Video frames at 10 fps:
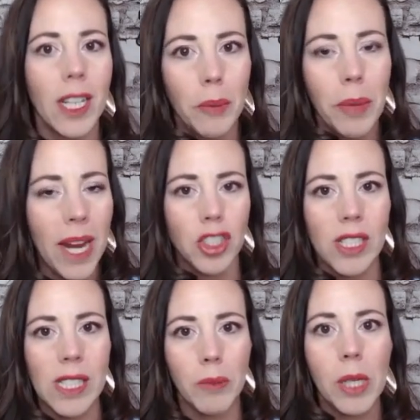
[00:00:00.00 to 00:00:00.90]
pages
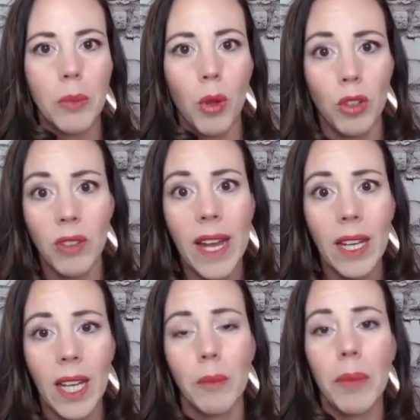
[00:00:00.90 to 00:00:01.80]
that people are
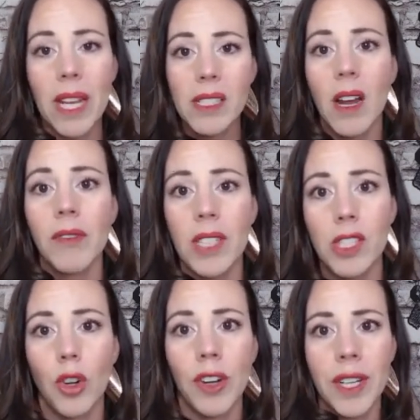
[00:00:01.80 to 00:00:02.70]
liking based on these
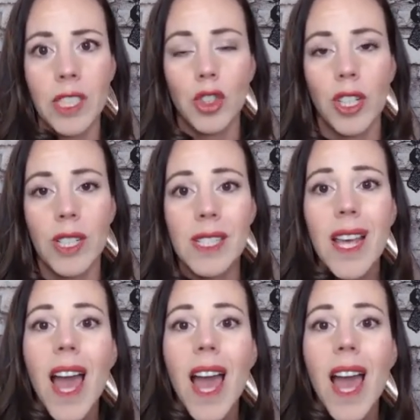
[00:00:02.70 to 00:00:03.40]
certain interests.